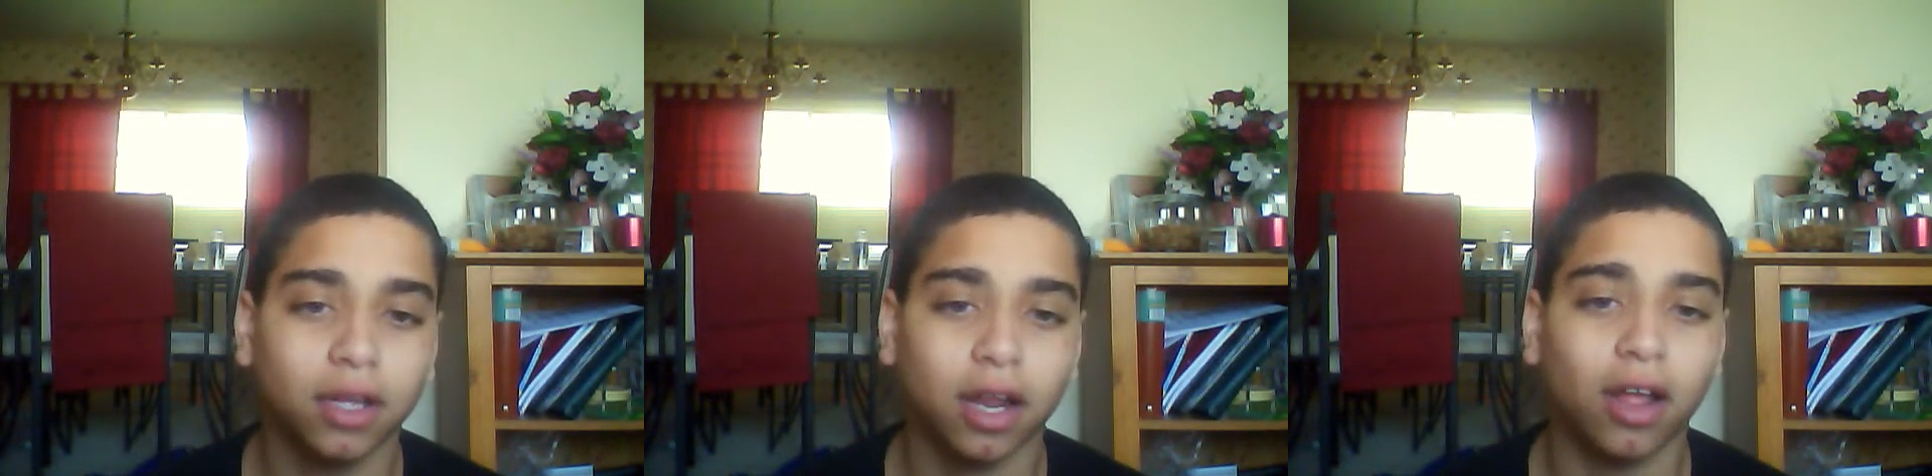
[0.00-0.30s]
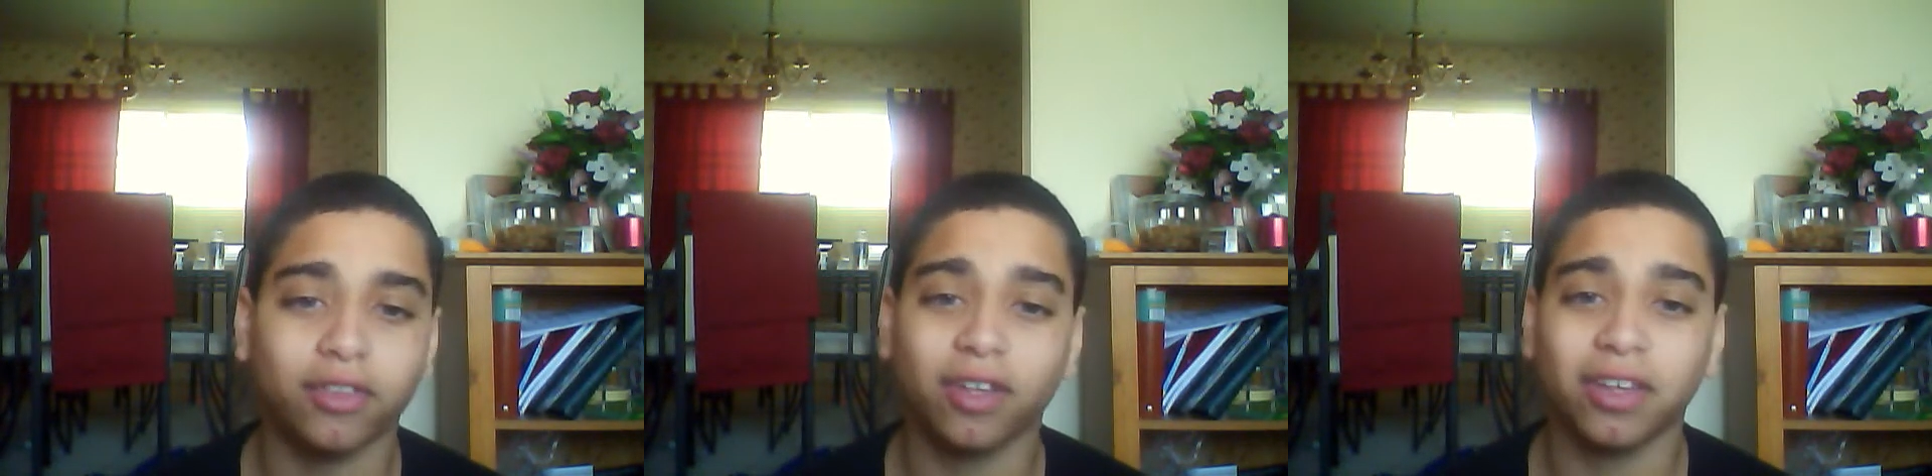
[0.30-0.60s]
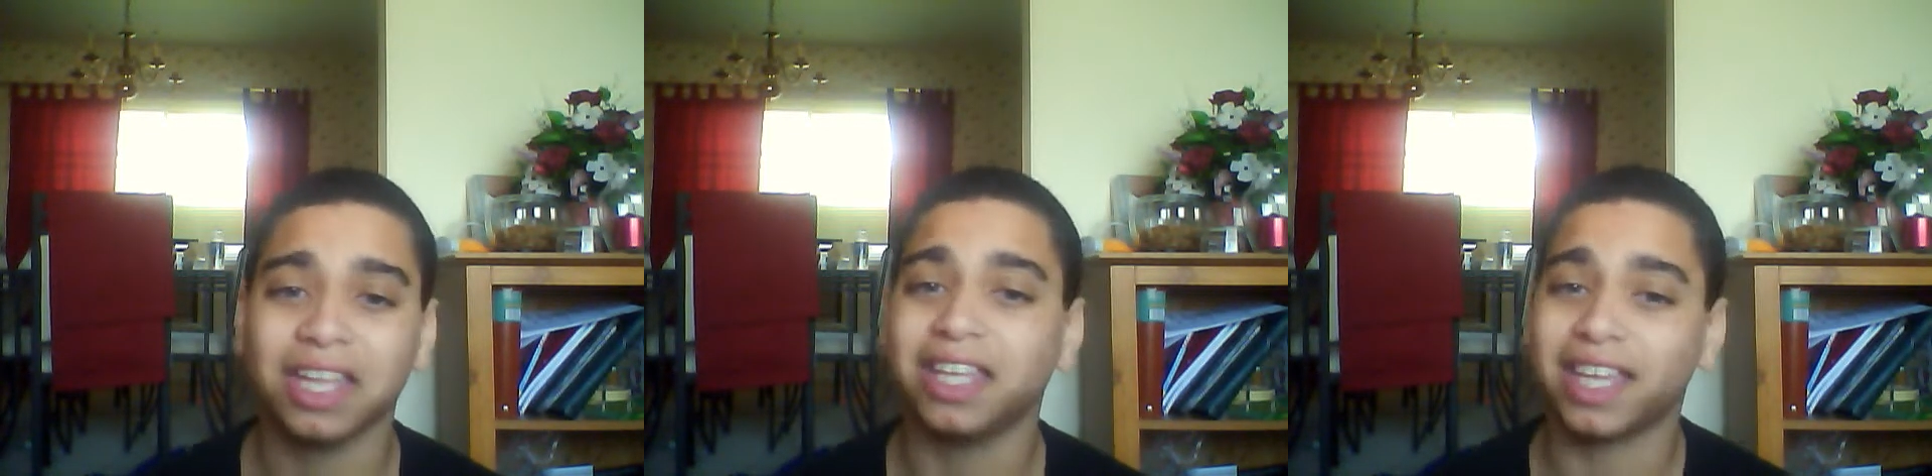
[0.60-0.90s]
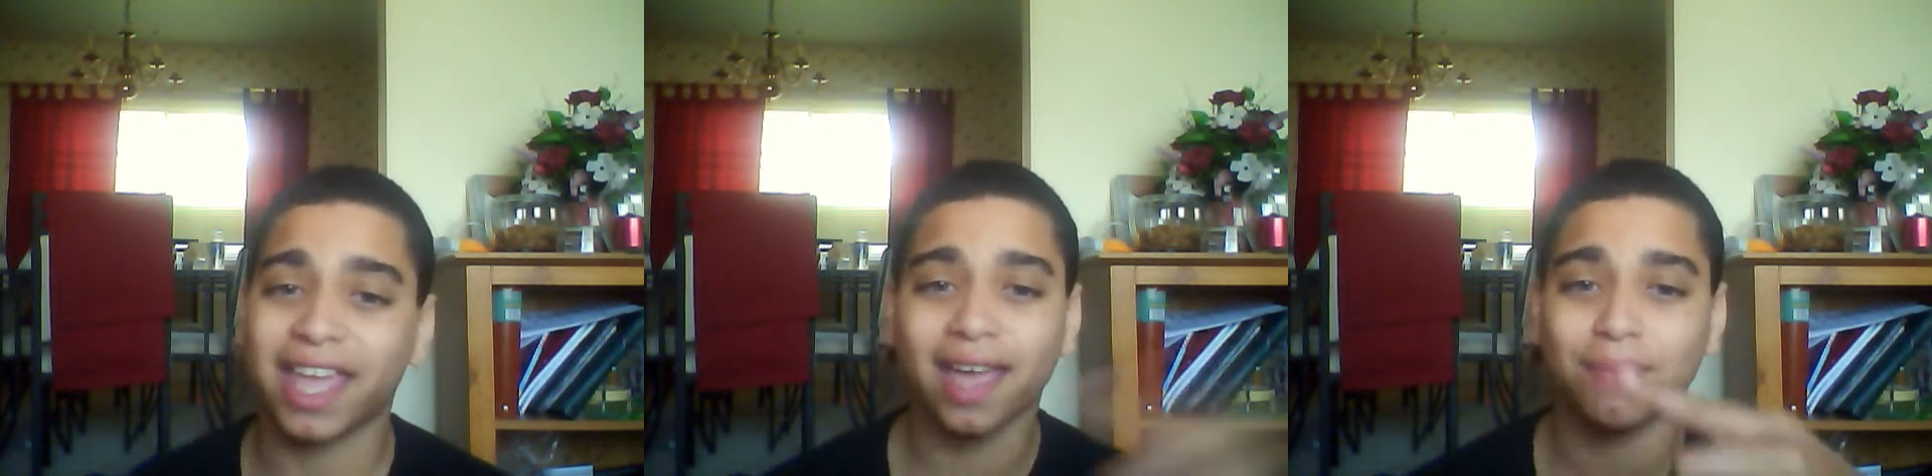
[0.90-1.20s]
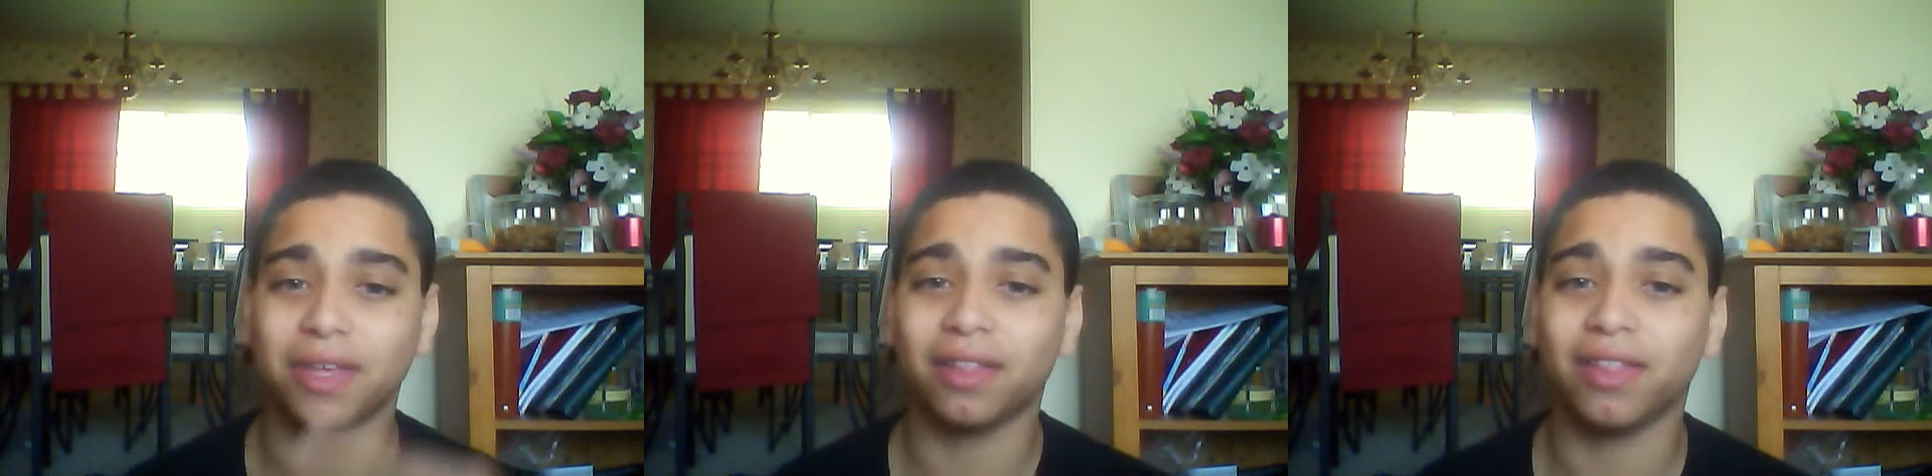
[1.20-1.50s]
And also, you
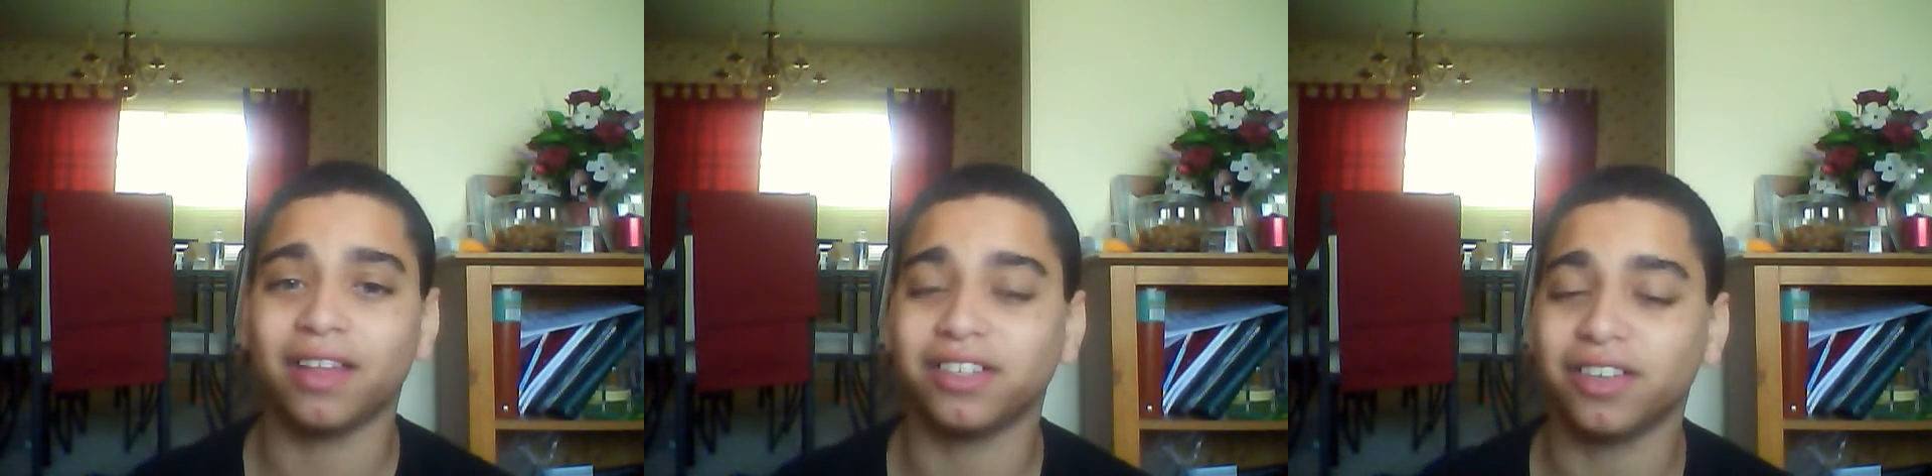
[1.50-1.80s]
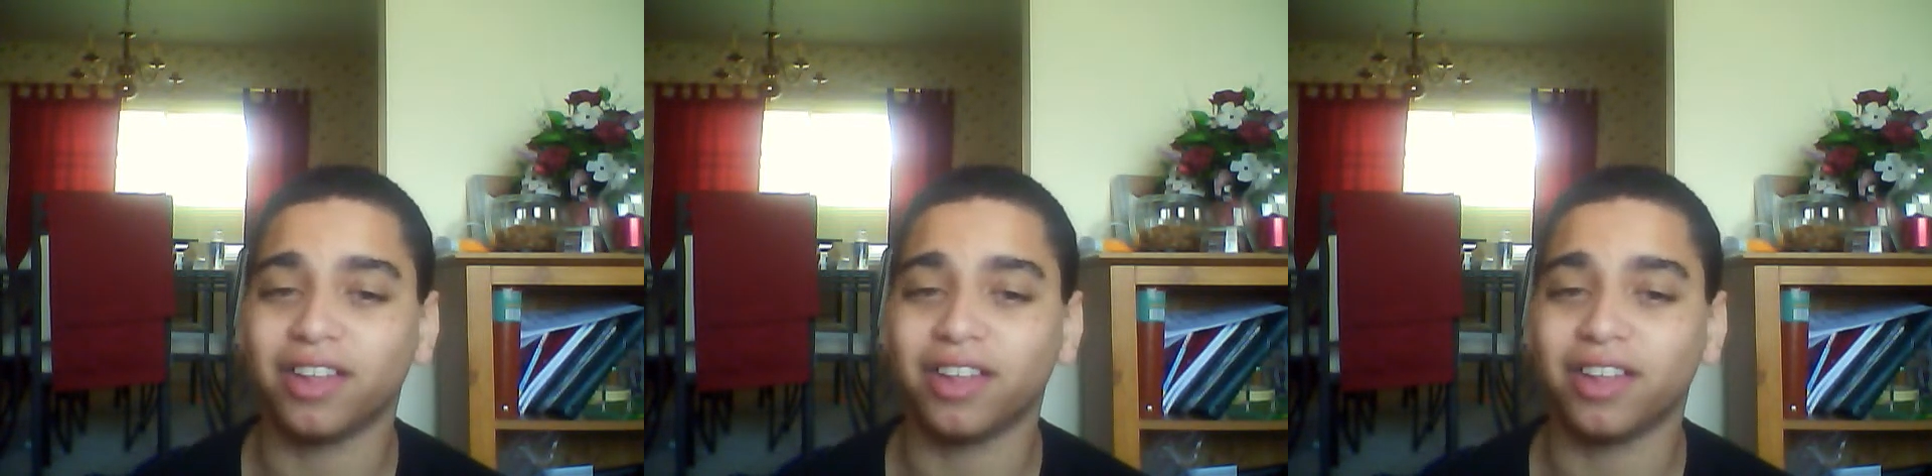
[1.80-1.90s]
can't beat Legend